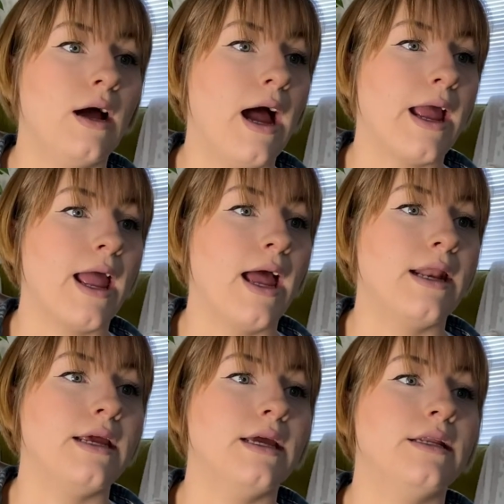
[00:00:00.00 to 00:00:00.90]
I
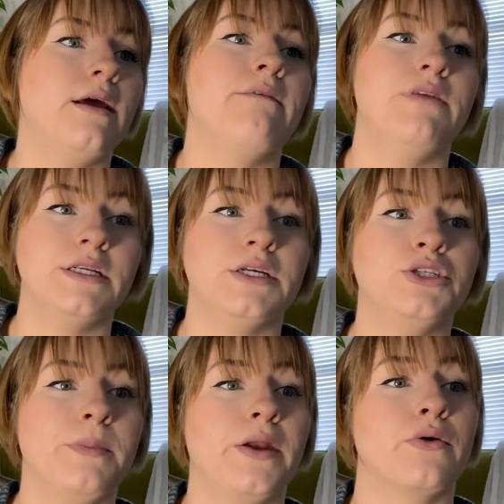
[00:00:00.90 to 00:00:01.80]
added
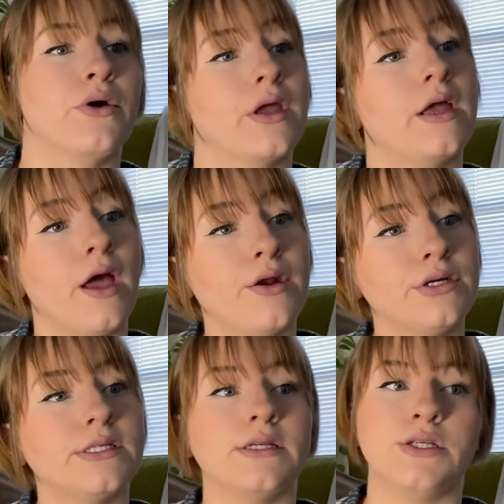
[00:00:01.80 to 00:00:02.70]
vintage metal cookie
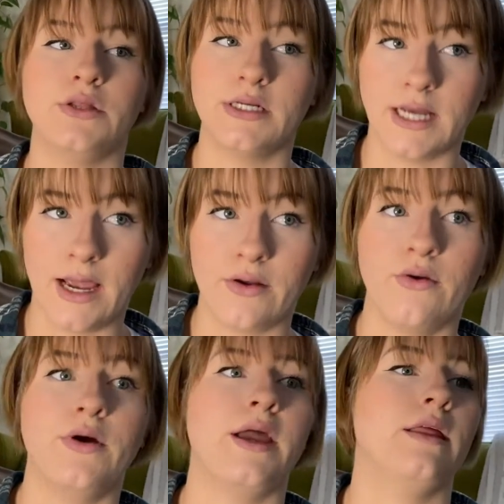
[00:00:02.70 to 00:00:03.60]
cutters into the
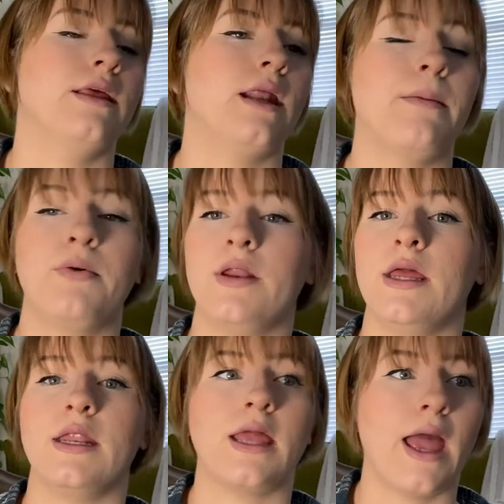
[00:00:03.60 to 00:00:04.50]
title, and then I put
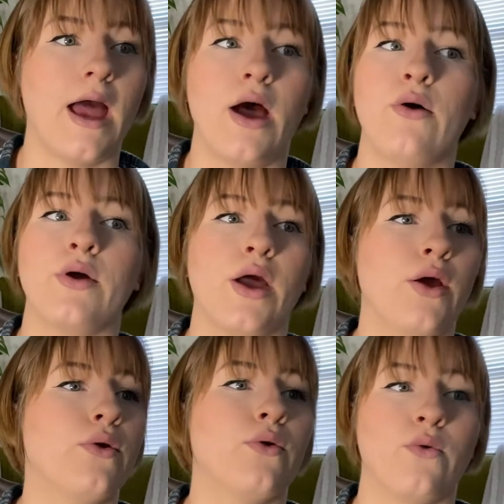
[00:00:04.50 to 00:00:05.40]
in cow,
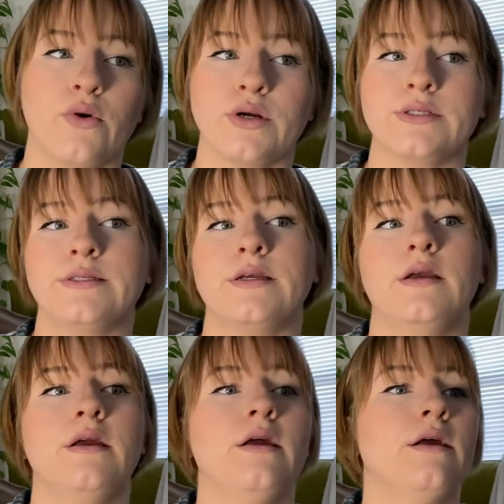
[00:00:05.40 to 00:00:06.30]
goat, horse.
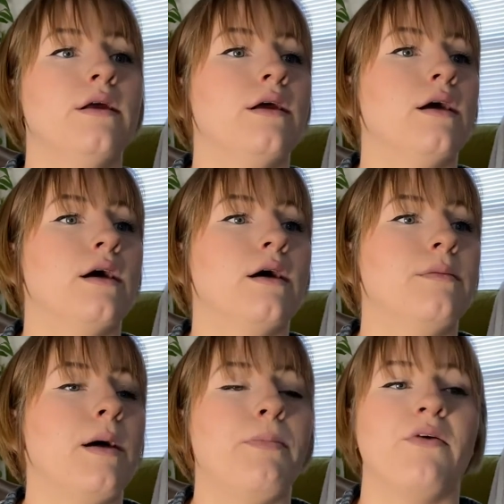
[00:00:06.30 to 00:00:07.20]

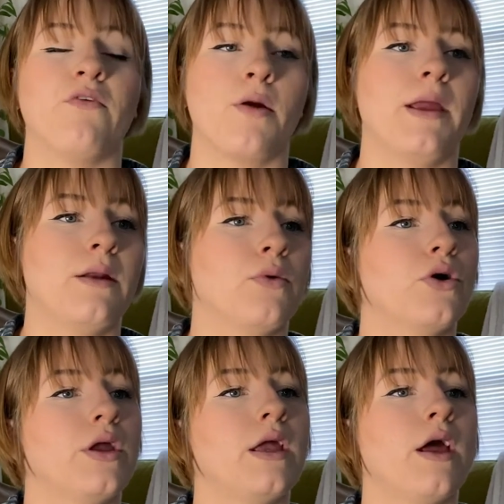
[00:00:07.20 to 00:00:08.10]
I put farm animal
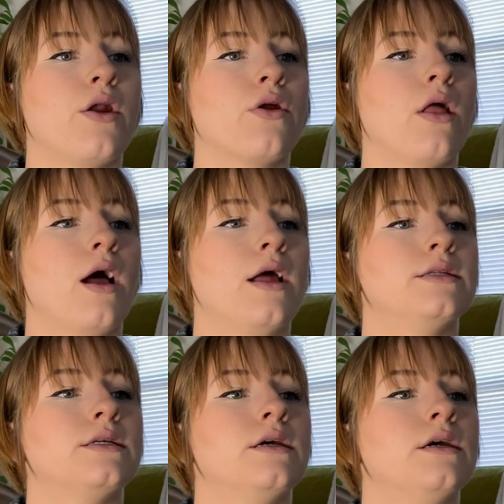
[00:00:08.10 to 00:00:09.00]
cookie cutter lot,